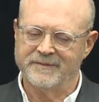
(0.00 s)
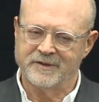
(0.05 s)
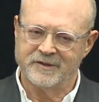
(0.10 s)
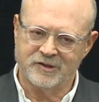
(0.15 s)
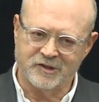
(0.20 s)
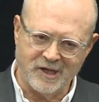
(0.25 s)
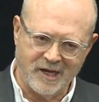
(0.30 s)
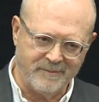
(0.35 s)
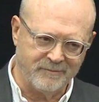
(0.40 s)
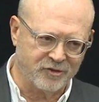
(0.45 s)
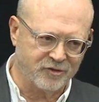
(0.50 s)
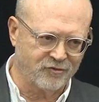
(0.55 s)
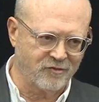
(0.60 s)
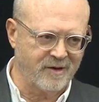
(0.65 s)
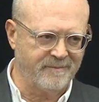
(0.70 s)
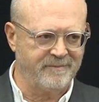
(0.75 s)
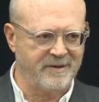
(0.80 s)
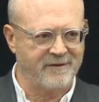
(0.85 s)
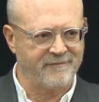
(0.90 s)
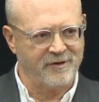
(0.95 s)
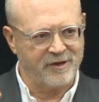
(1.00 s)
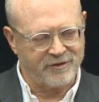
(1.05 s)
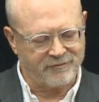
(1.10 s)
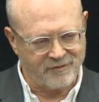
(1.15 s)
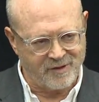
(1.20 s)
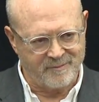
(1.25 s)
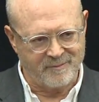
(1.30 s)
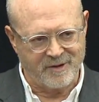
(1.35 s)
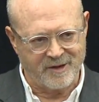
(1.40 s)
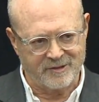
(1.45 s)
Same trip every
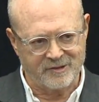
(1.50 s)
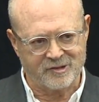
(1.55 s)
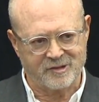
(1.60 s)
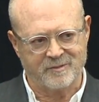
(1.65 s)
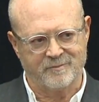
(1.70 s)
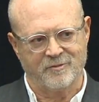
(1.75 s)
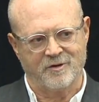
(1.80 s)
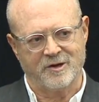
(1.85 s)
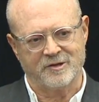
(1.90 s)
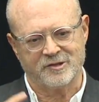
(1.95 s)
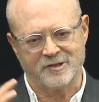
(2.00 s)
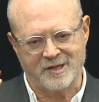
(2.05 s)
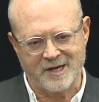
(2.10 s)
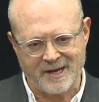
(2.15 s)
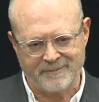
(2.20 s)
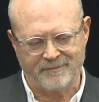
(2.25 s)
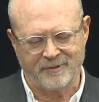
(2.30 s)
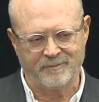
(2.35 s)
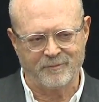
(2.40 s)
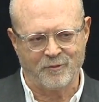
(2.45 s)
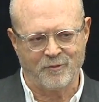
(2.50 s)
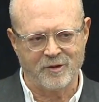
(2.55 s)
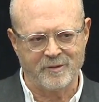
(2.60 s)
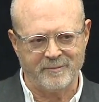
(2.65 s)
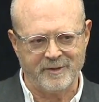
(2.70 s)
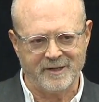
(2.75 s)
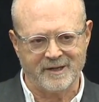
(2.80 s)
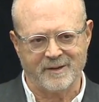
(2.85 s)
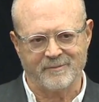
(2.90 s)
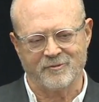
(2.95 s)
three months to Mars and Apple board
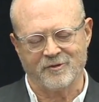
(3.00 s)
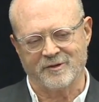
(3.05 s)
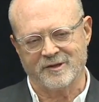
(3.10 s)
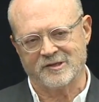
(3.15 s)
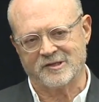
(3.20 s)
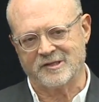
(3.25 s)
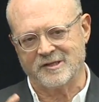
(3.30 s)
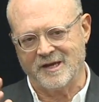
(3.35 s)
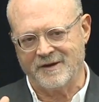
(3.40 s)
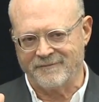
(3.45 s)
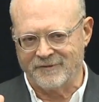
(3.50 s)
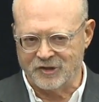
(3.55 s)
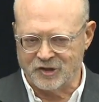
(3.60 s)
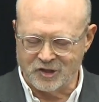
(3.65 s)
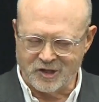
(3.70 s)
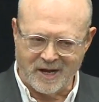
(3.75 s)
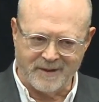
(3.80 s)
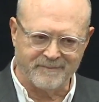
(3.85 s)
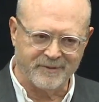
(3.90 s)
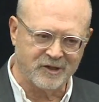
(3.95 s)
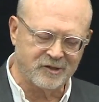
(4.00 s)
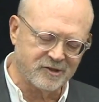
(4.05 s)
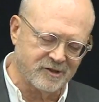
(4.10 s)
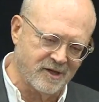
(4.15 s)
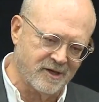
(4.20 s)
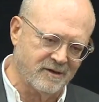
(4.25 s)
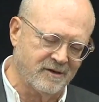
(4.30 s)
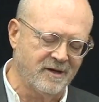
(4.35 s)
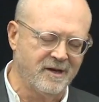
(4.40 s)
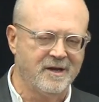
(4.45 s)
meeting. I'm going to Stanford Shopping
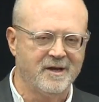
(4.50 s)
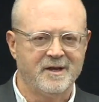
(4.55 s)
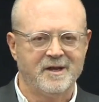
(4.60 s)
Center.